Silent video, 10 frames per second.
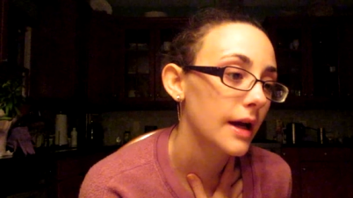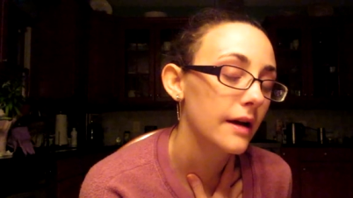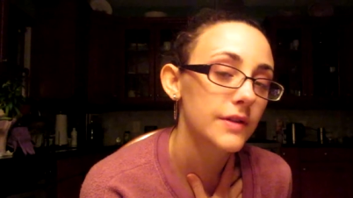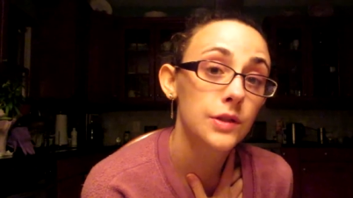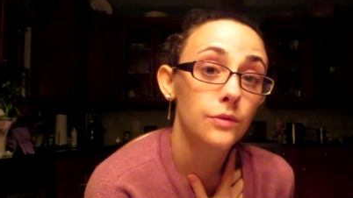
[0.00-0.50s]
I
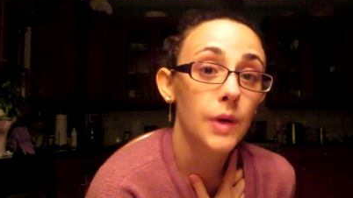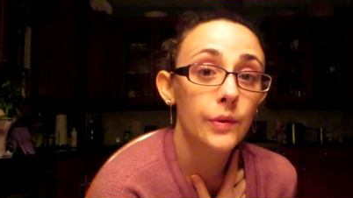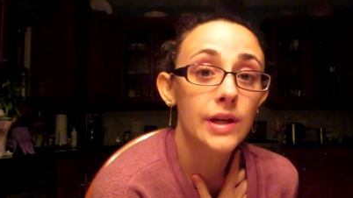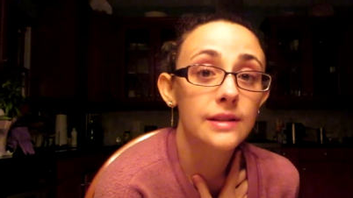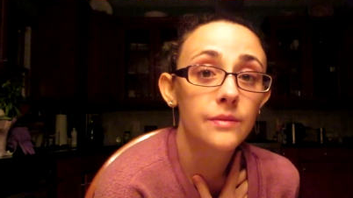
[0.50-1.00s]
have to do
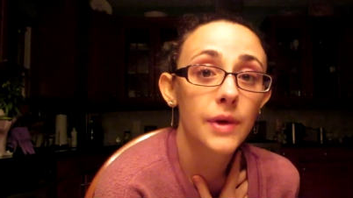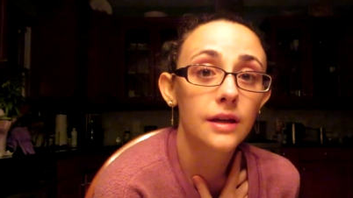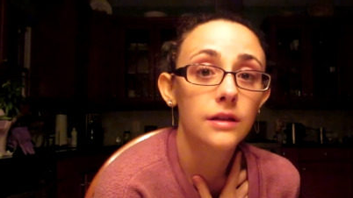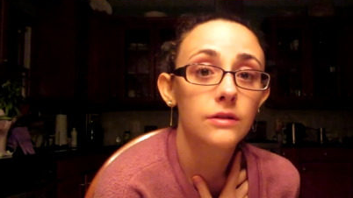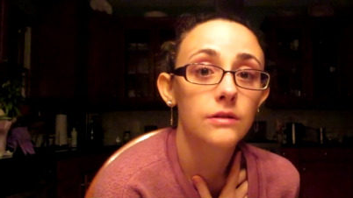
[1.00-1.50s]
my
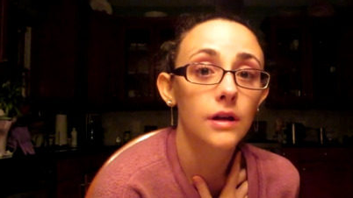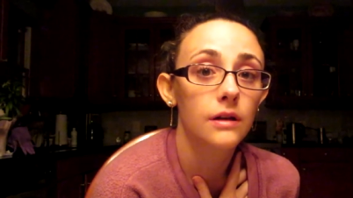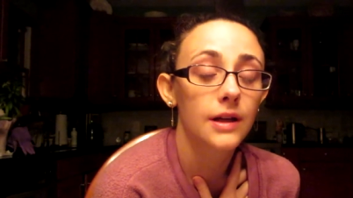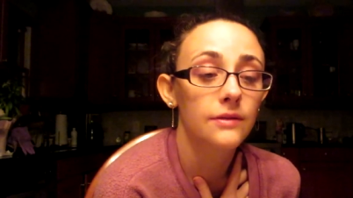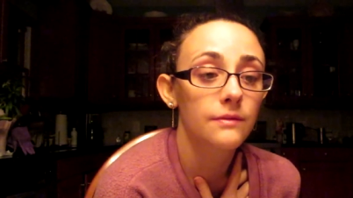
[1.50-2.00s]
resume
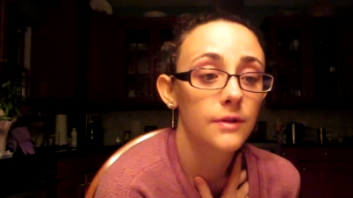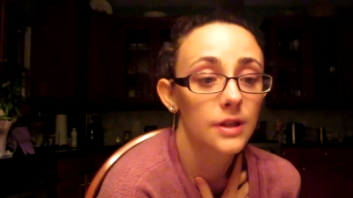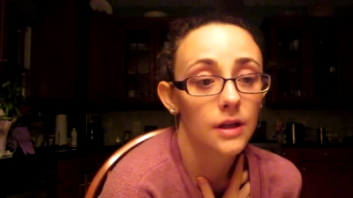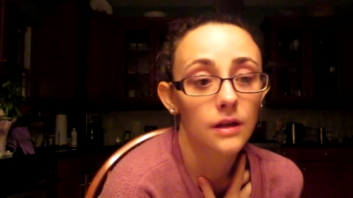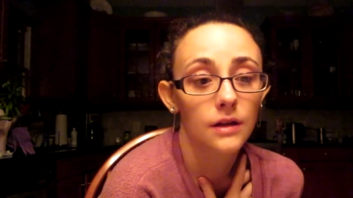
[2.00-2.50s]
and
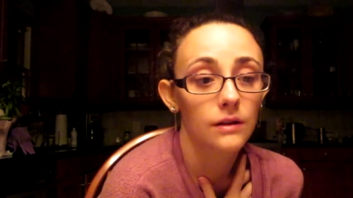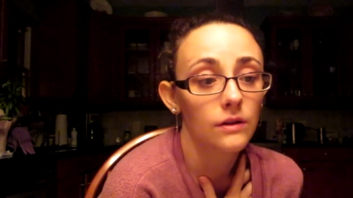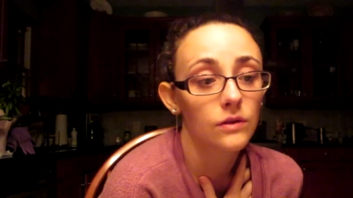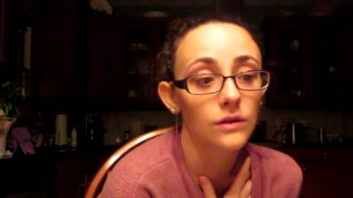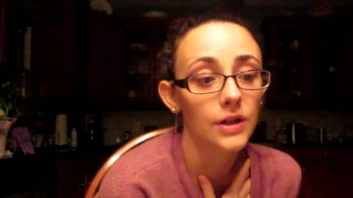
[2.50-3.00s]

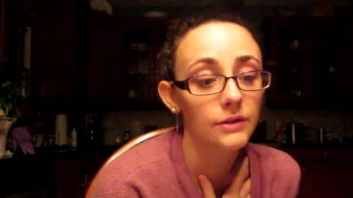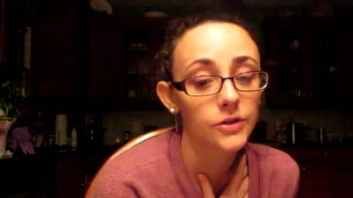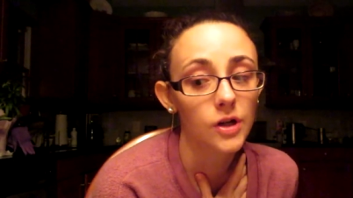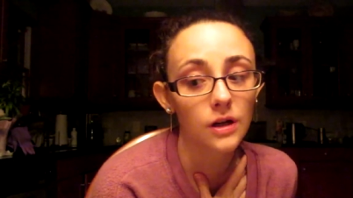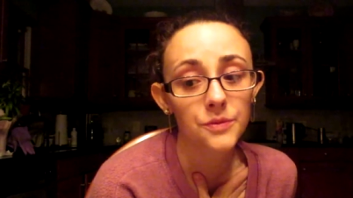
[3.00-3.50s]
look
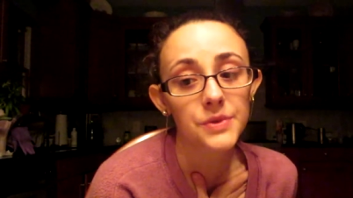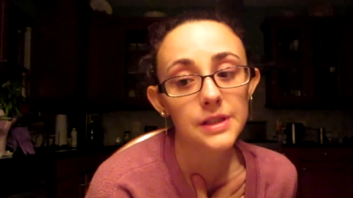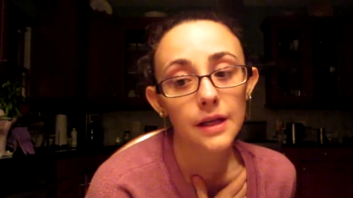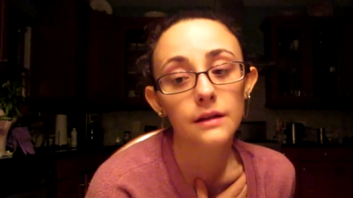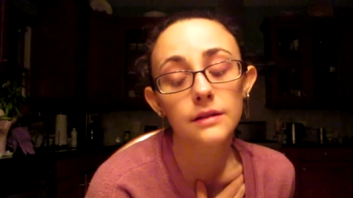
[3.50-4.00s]
at
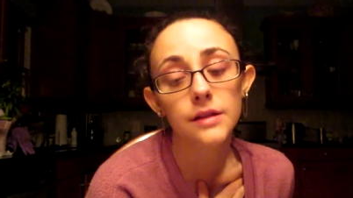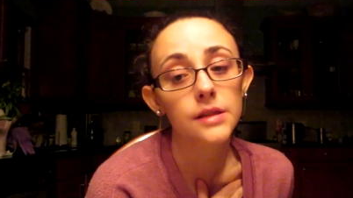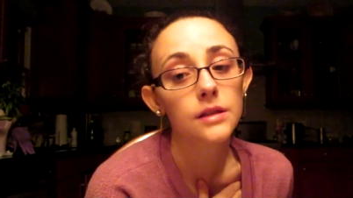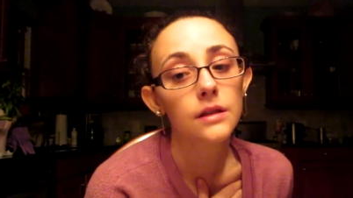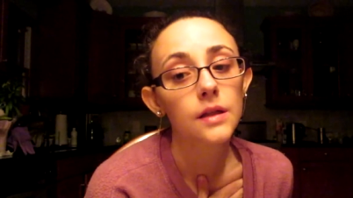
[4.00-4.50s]
jobs and
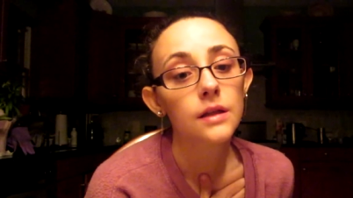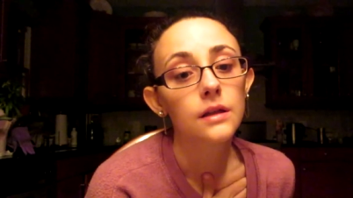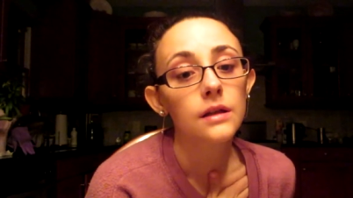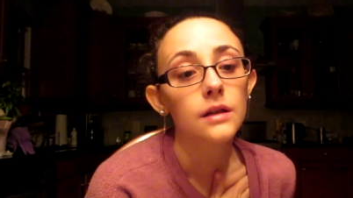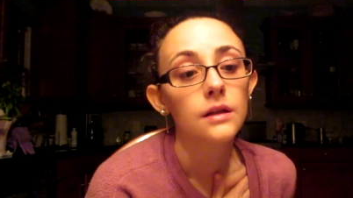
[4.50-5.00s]

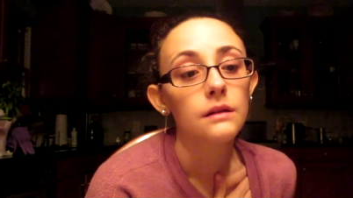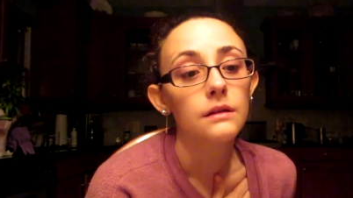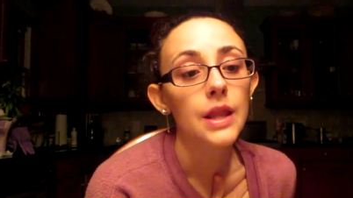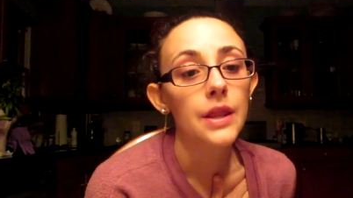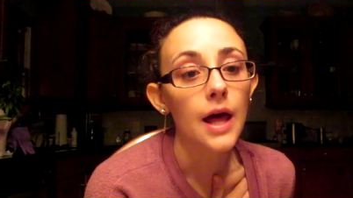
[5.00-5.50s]

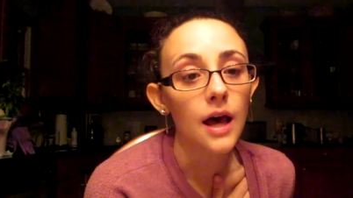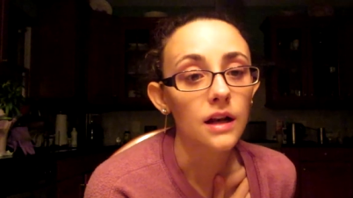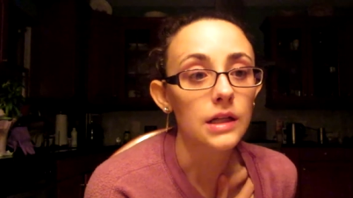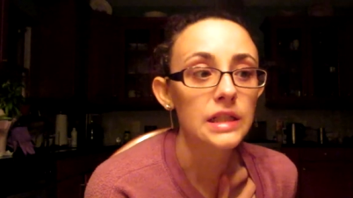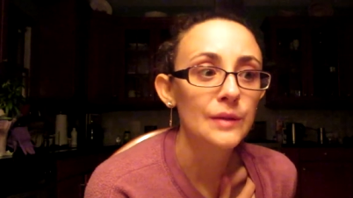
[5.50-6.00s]

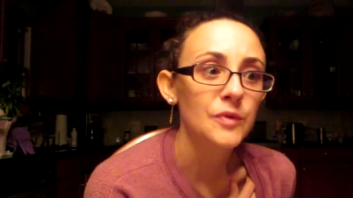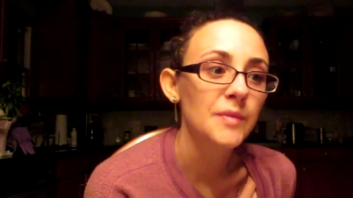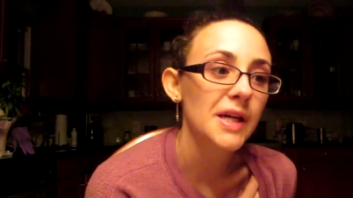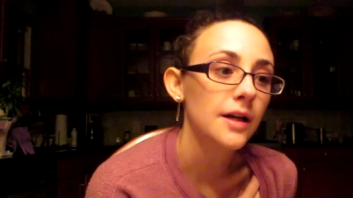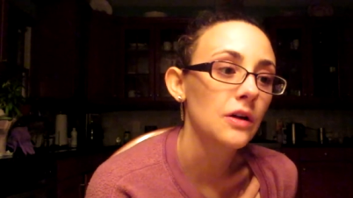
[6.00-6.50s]
that on top
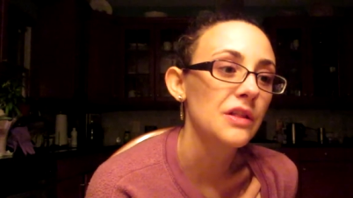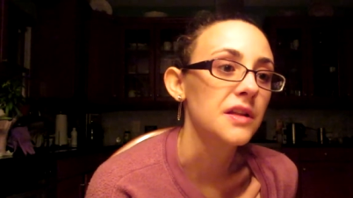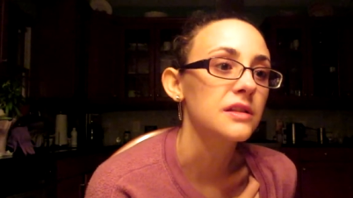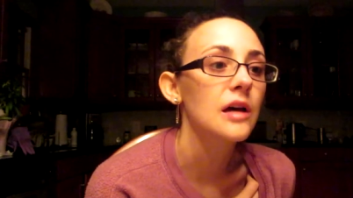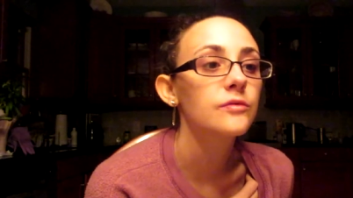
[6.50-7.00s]
of my
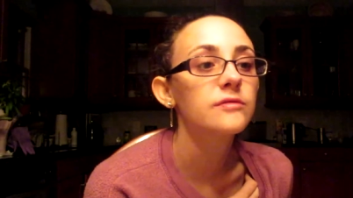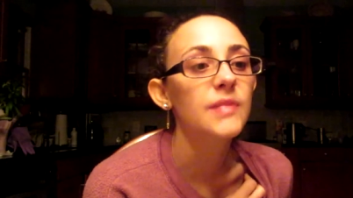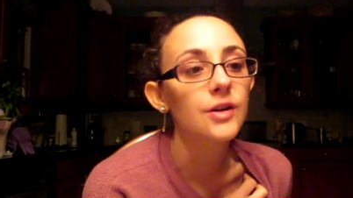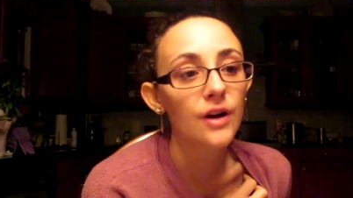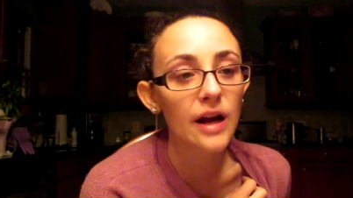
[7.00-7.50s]
health, on top of
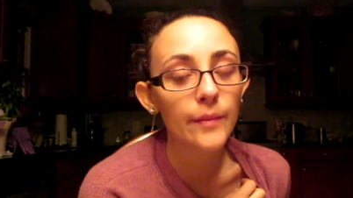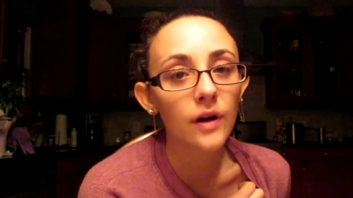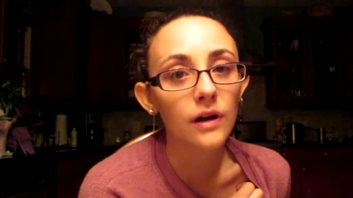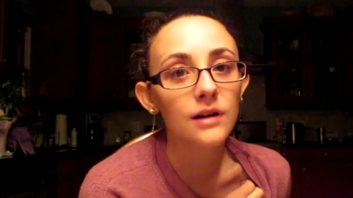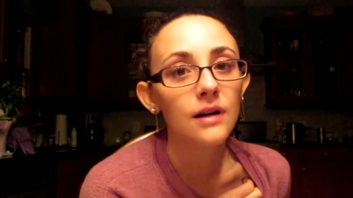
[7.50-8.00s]
my
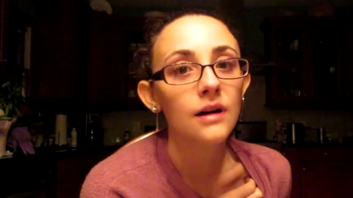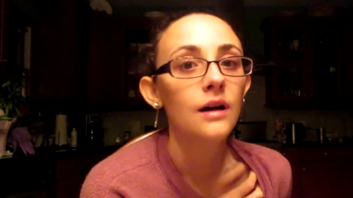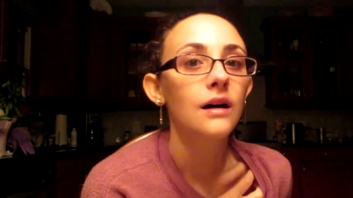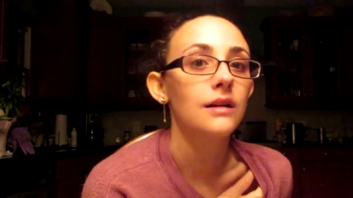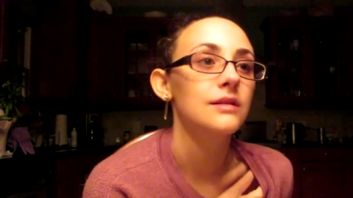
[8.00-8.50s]
grandma,
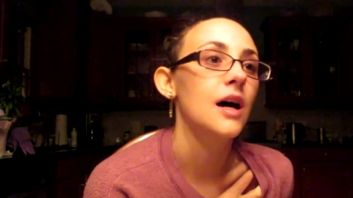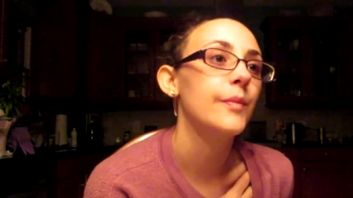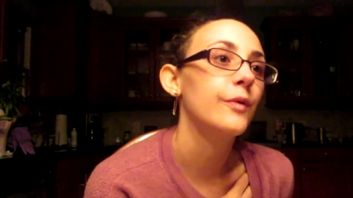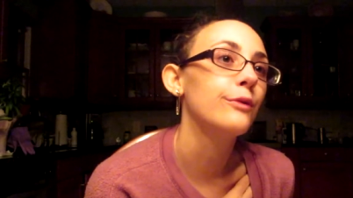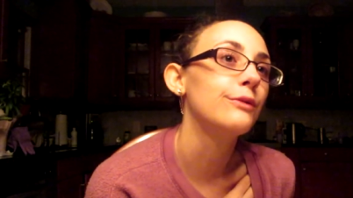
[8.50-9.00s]
on
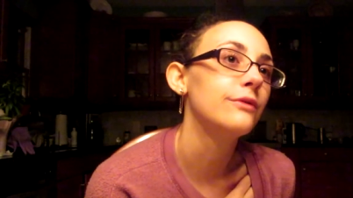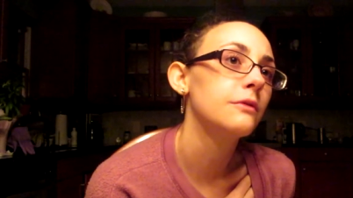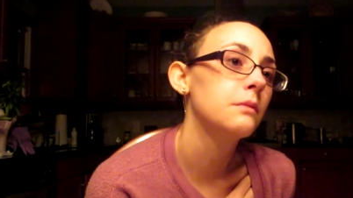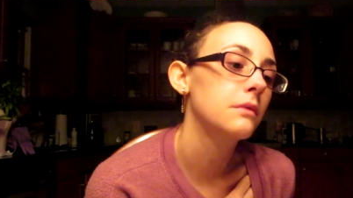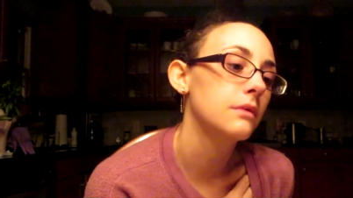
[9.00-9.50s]
top
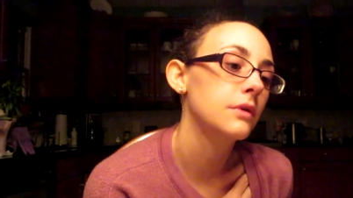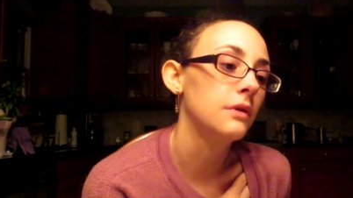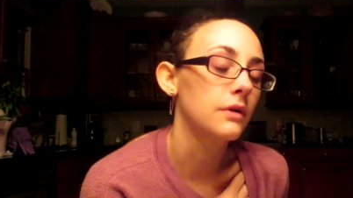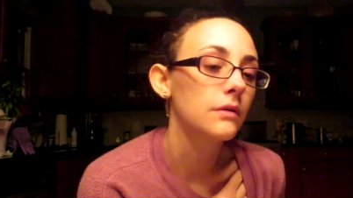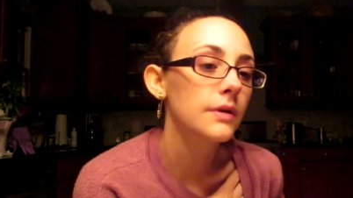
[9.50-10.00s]
of,
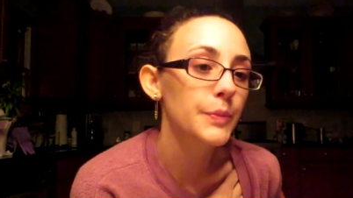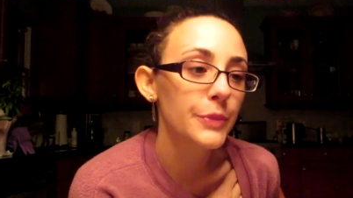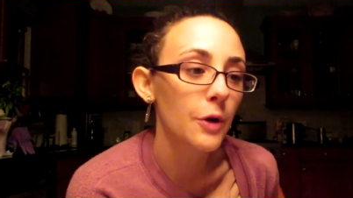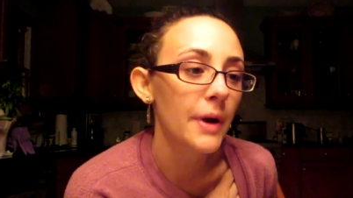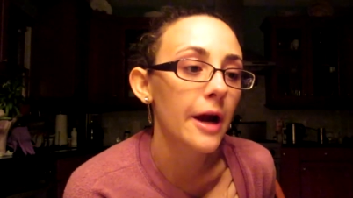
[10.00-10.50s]
you know,
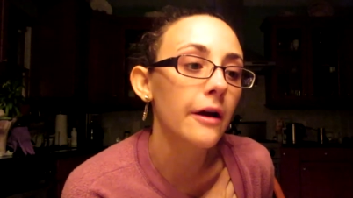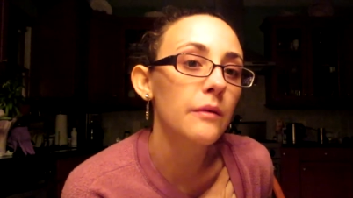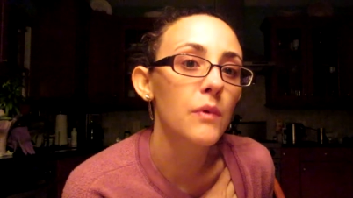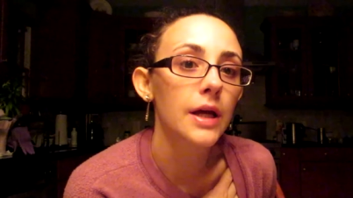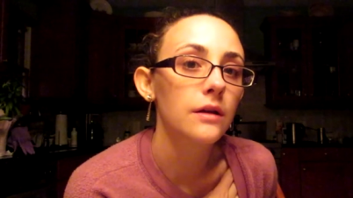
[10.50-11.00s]

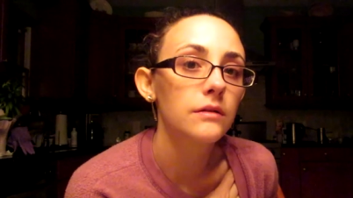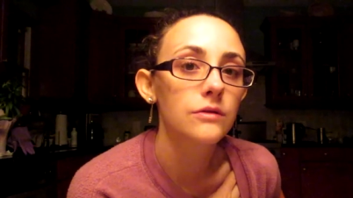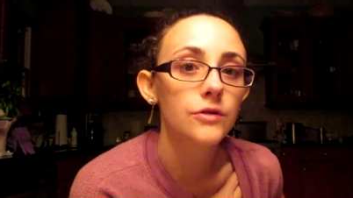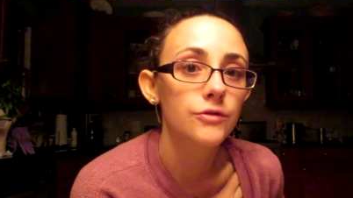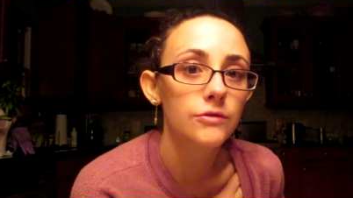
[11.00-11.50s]
preparing
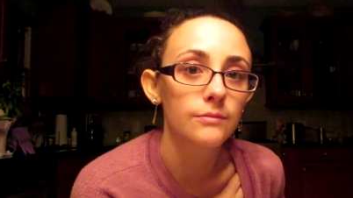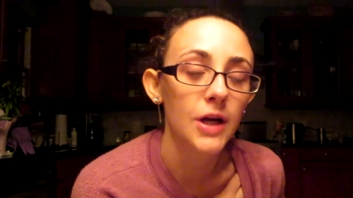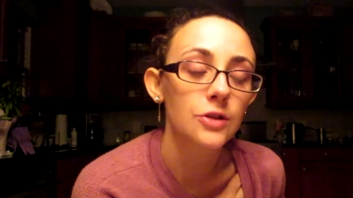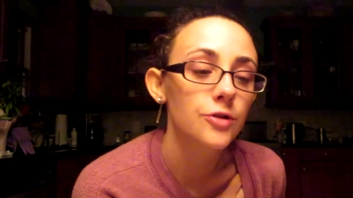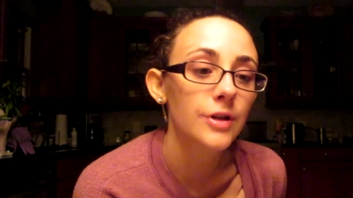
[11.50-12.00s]

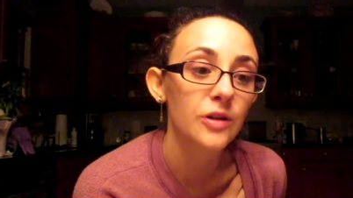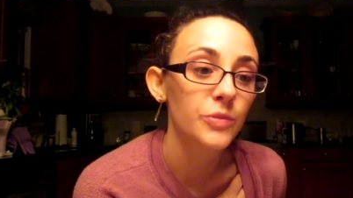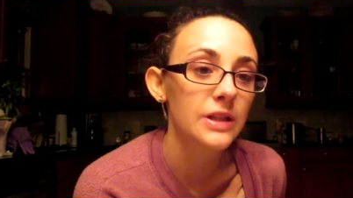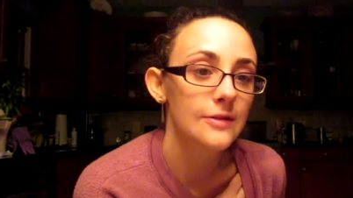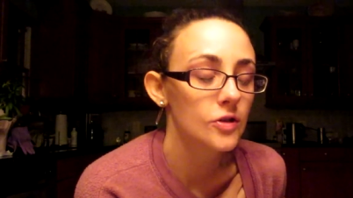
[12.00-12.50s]
my
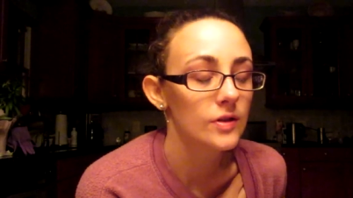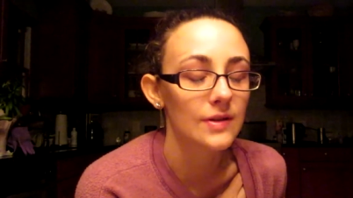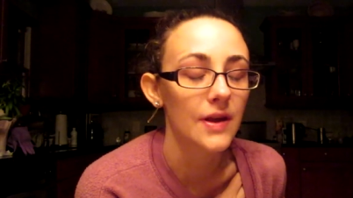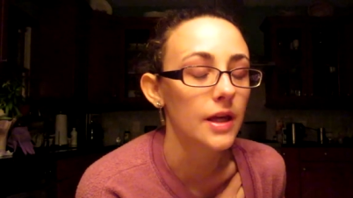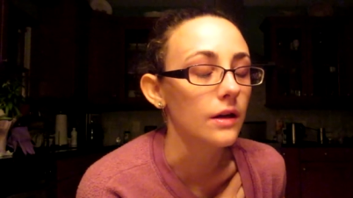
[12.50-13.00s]
trip is
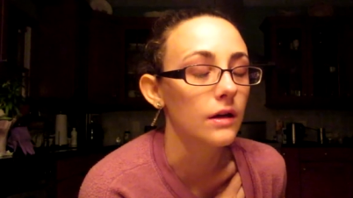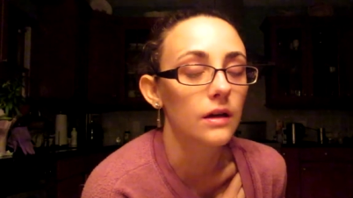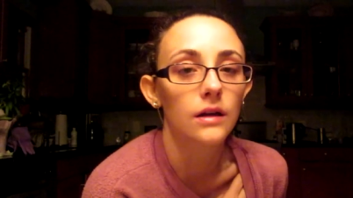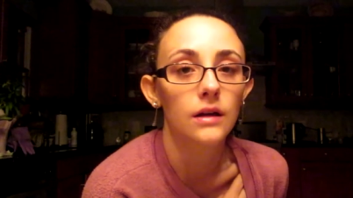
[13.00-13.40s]
just like,